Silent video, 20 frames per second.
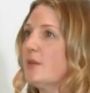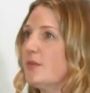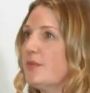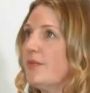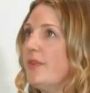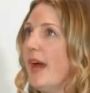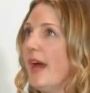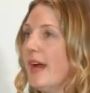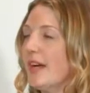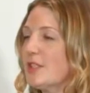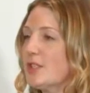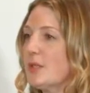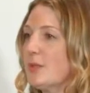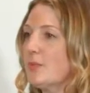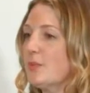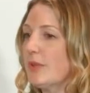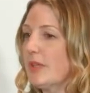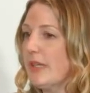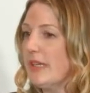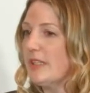it's actually
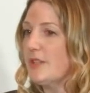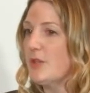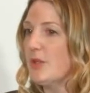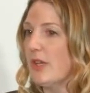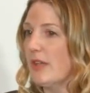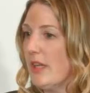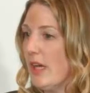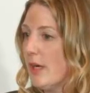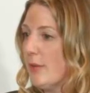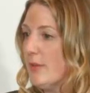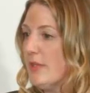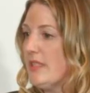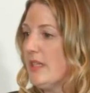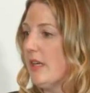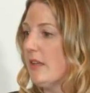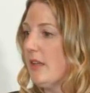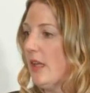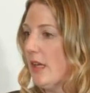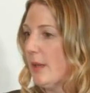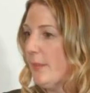really interesting. A lot of
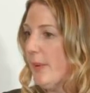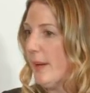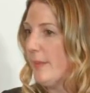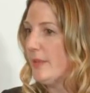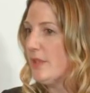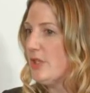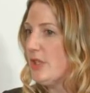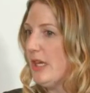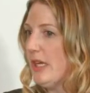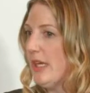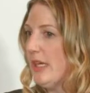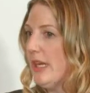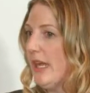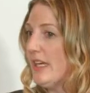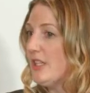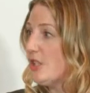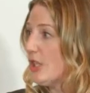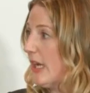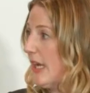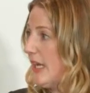retail, a lot of publishing,
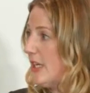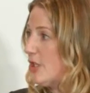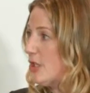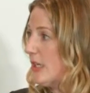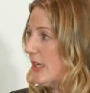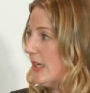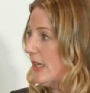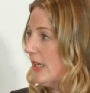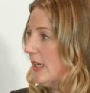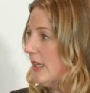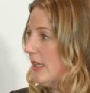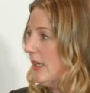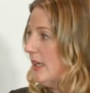education.